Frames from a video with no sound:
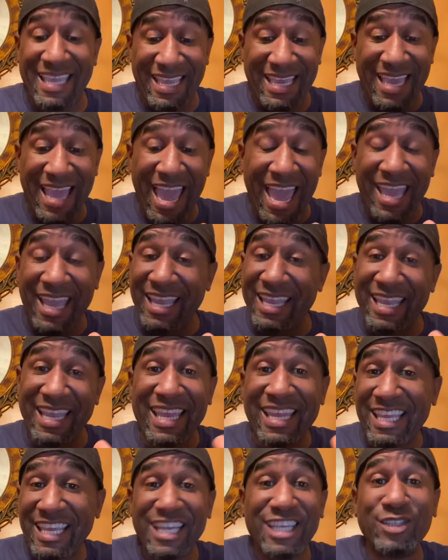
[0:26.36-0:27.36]
hey, it
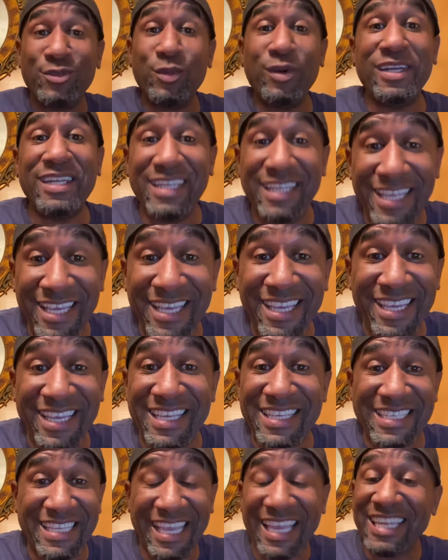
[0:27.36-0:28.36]
is what it is.
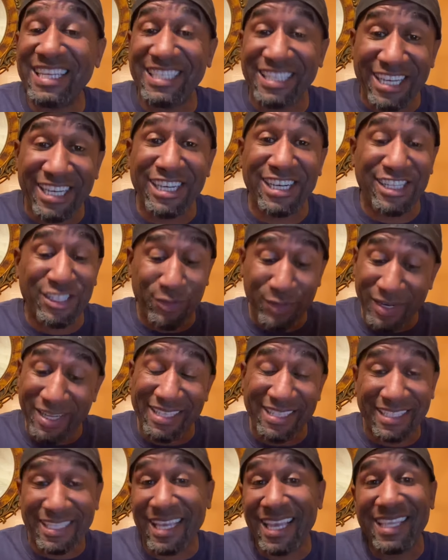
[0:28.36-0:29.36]
It does what it
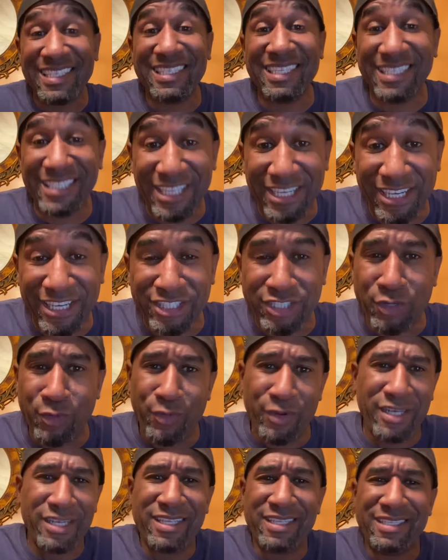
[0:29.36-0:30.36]
says it does. So what
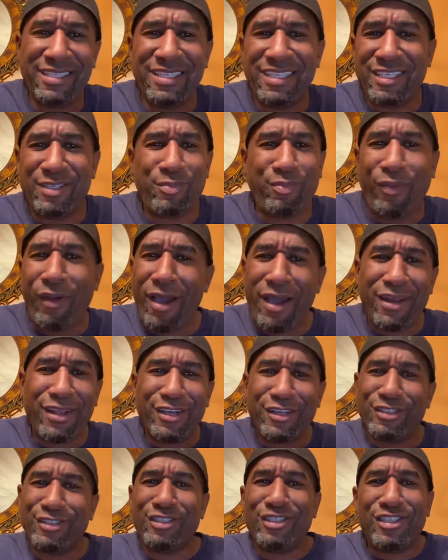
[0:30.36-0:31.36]
does this
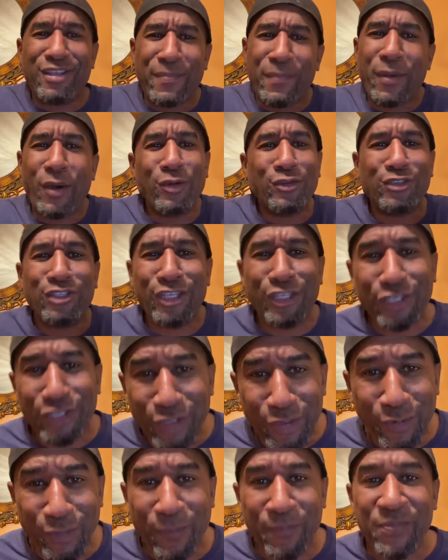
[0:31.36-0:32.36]
product supposed to
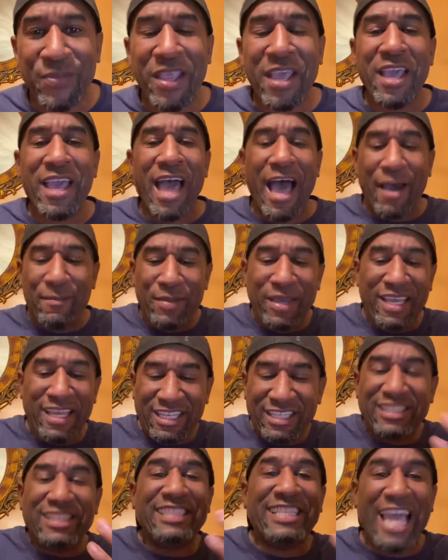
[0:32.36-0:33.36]
do? I mean, it's
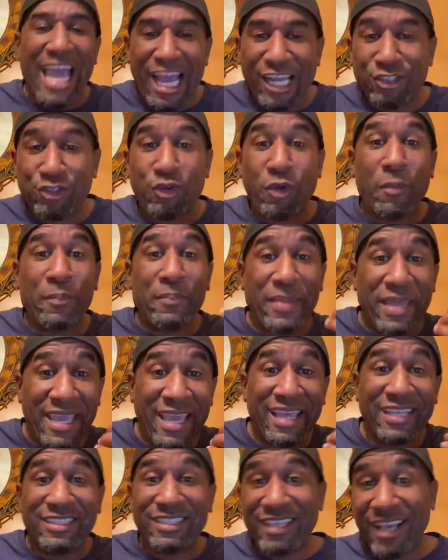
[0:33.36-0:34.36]
natural
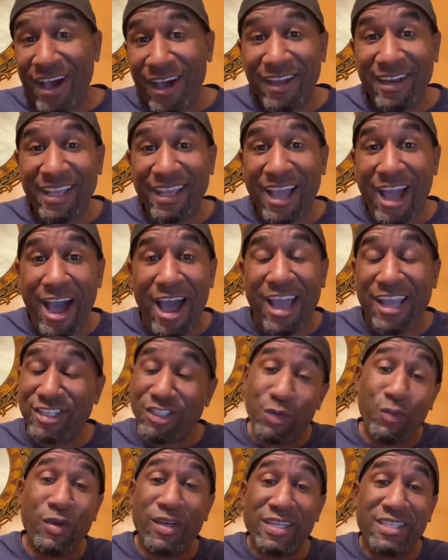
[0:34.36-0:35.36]
men tonic. All right, so
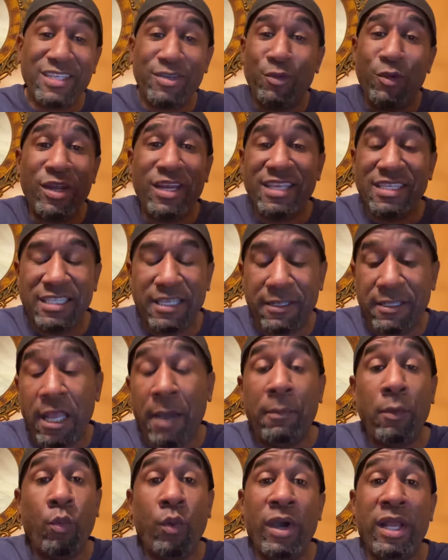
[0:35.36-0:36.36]
what is it? What is it? Number
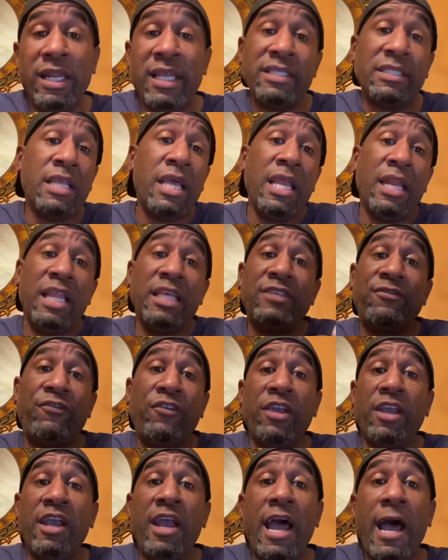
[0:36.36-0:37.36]
one, let's
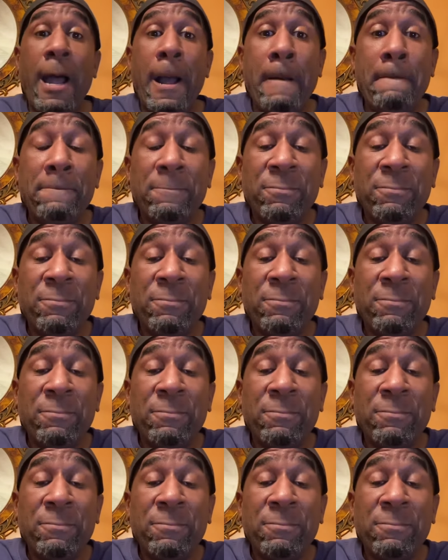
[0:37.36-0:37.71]
figure out